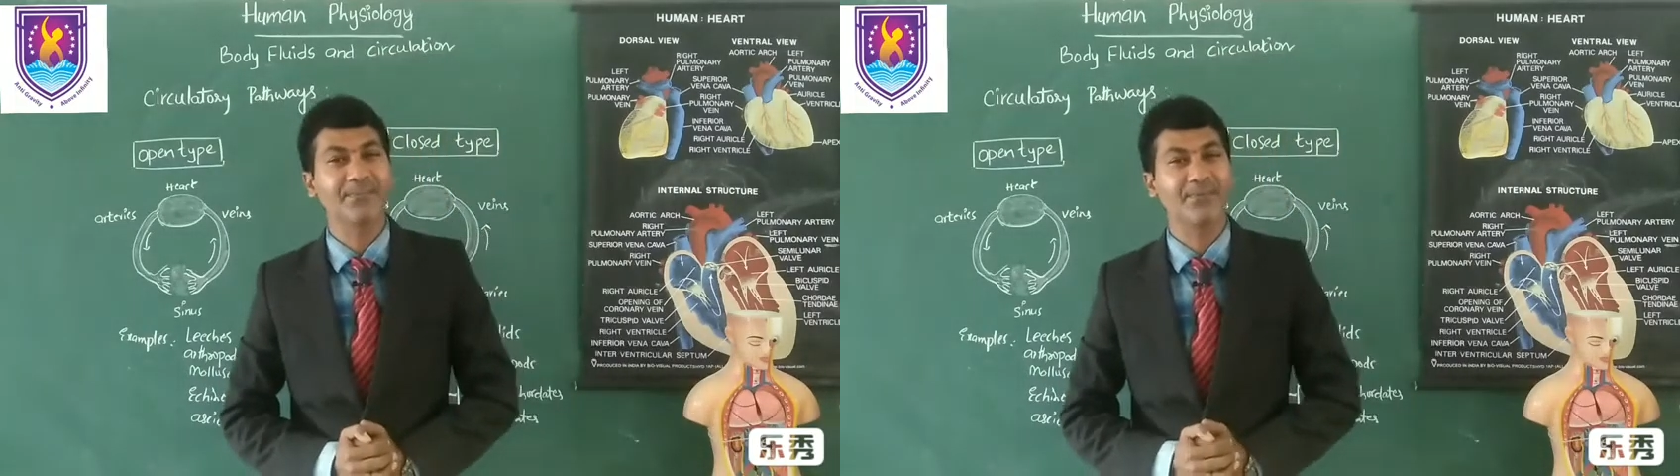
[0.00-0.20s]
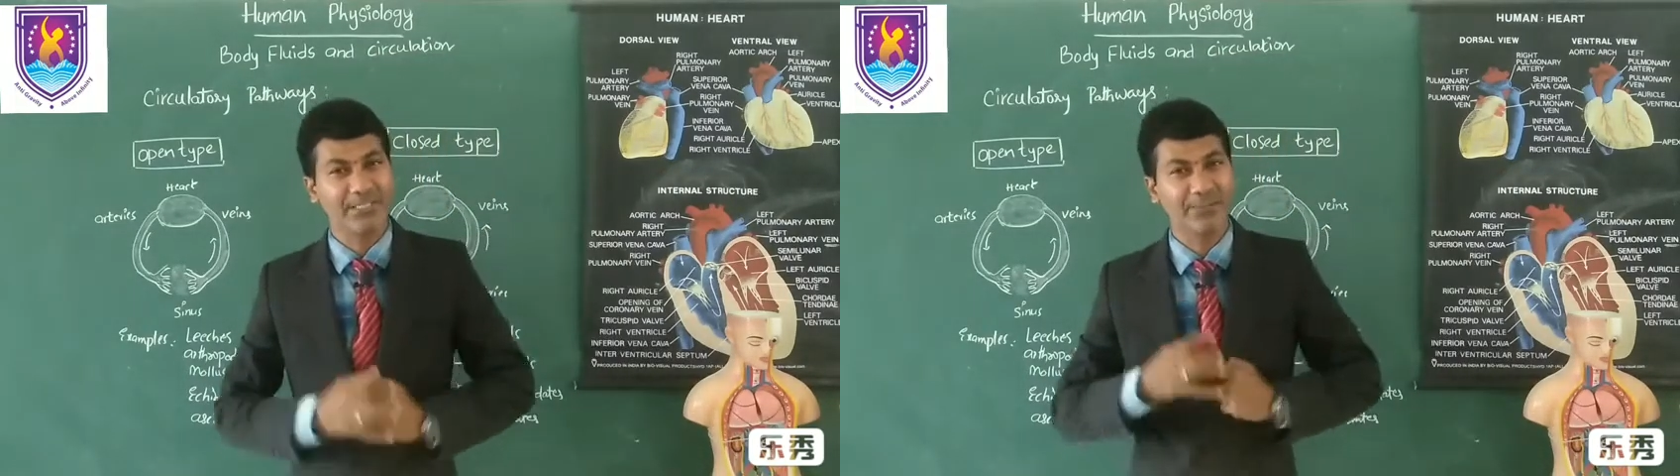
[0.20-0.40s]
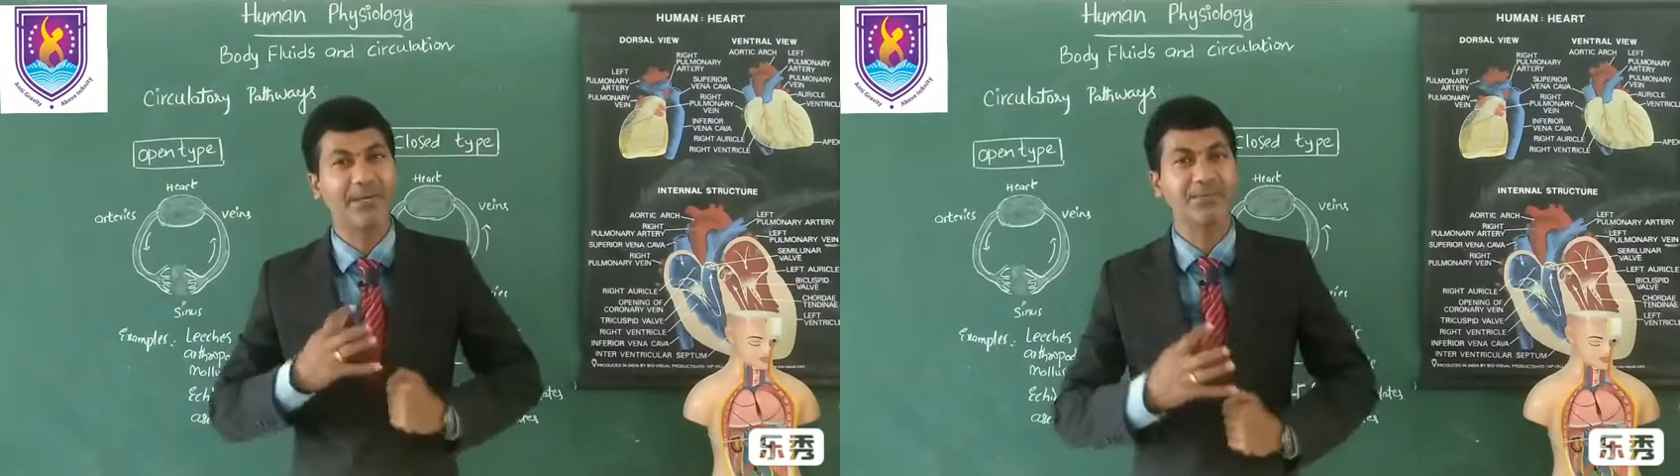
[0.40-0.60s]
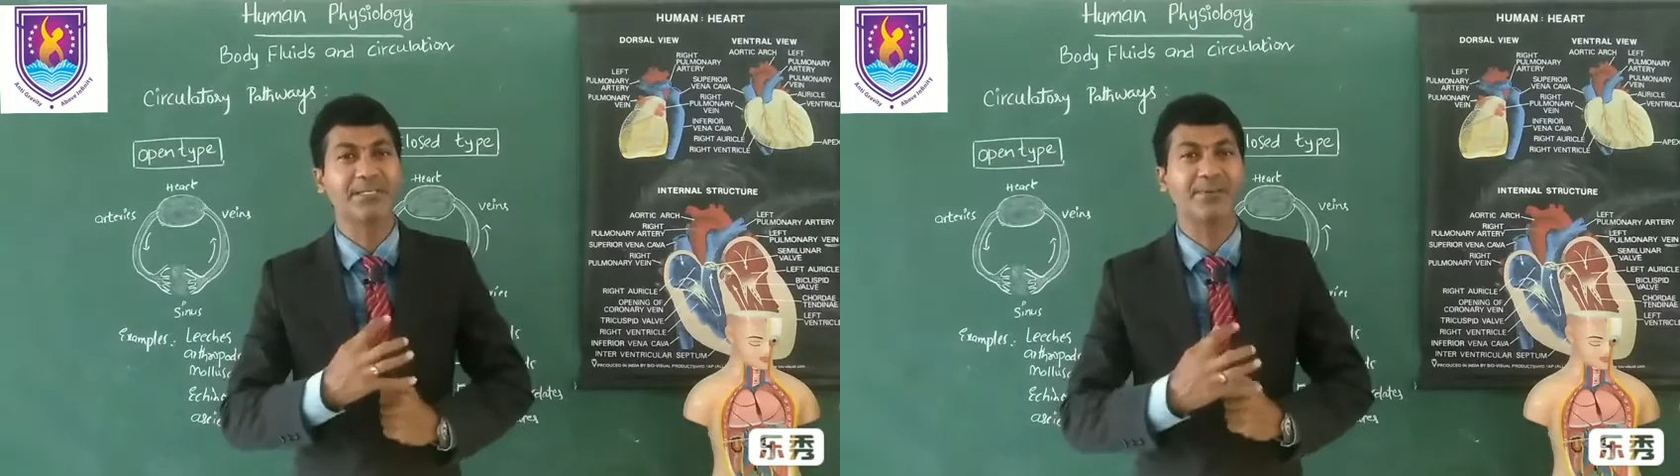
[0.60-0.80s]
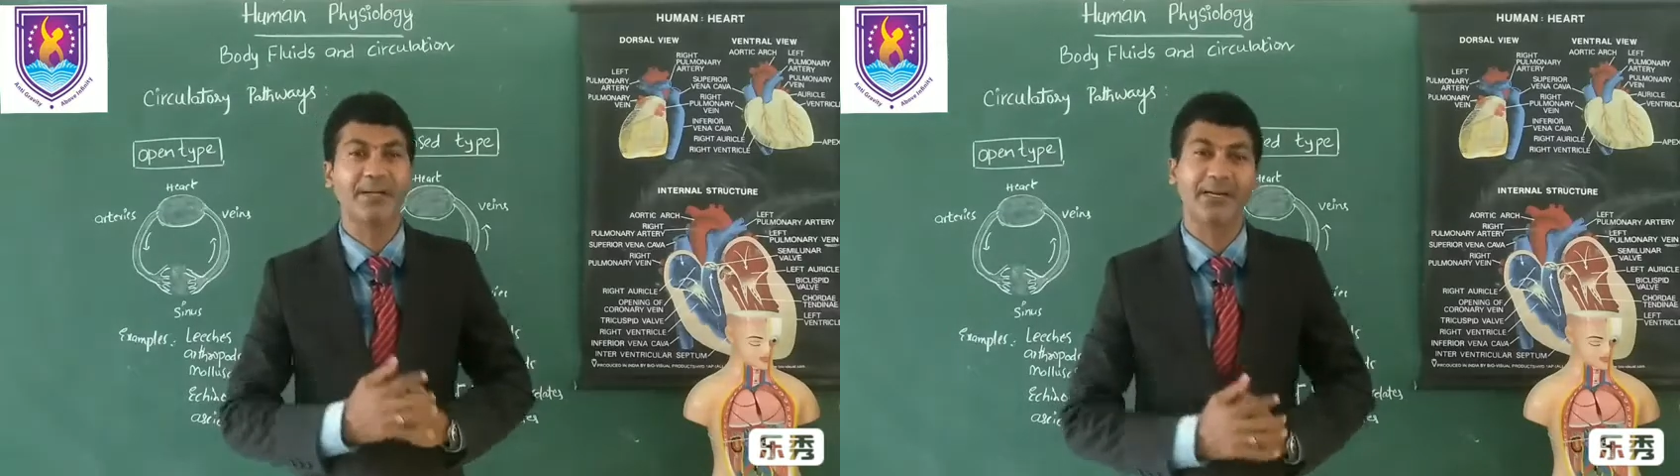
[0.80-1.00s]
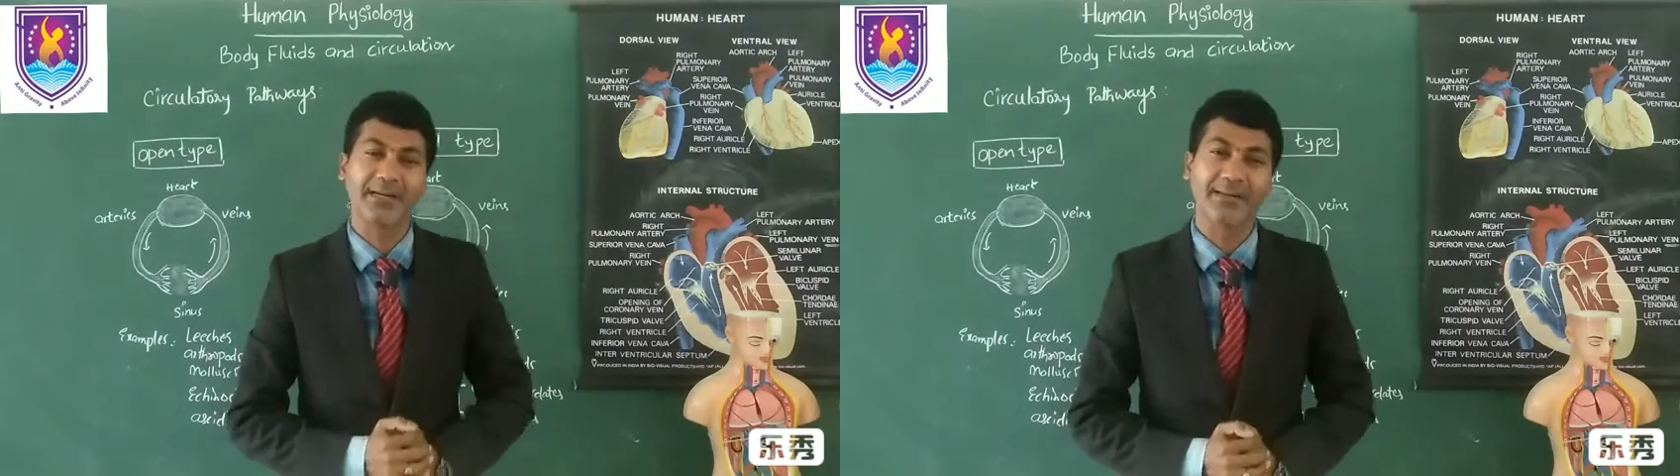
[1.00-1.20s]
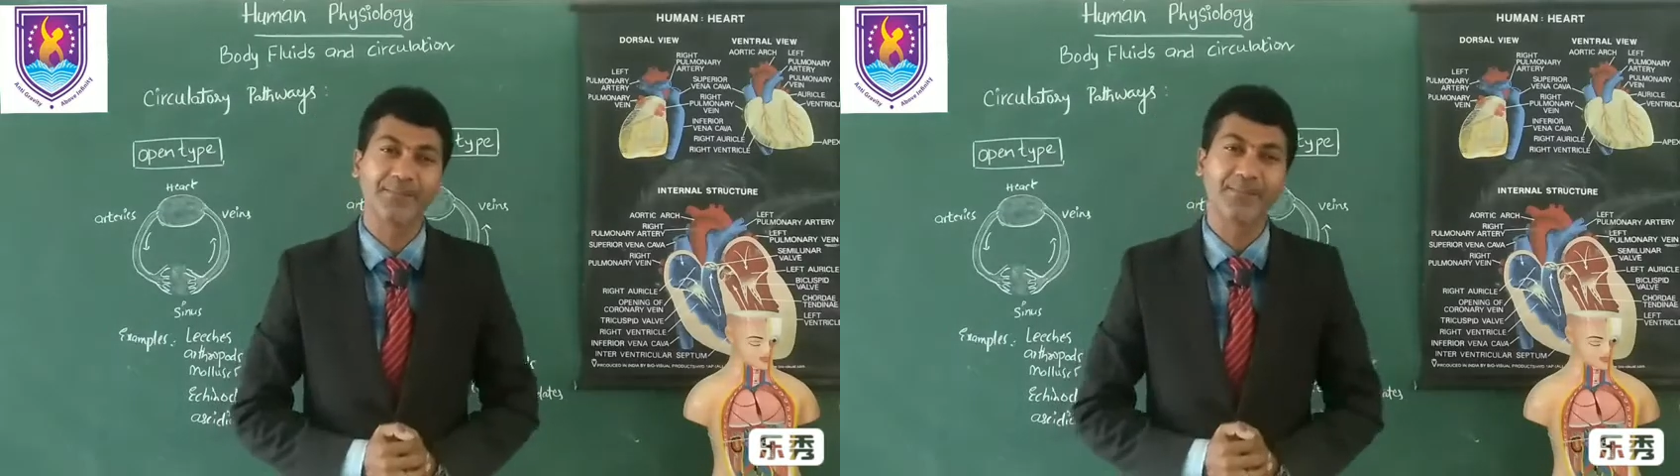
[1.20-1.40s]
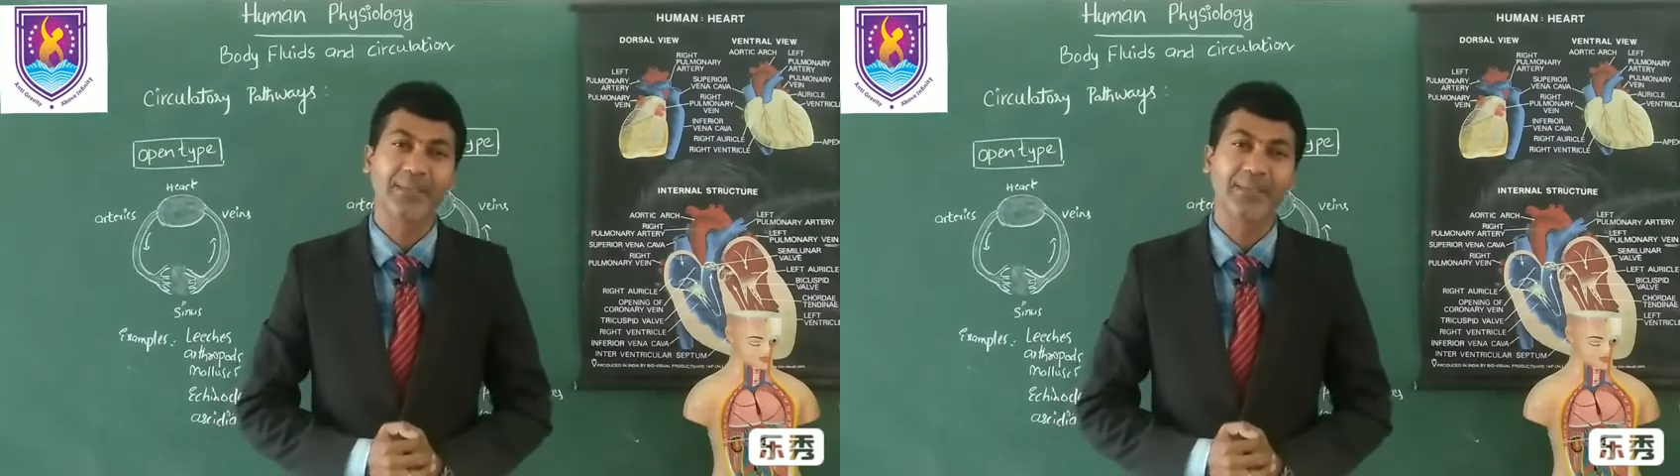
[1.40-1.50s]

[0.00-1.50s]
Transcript: which pumps the blood.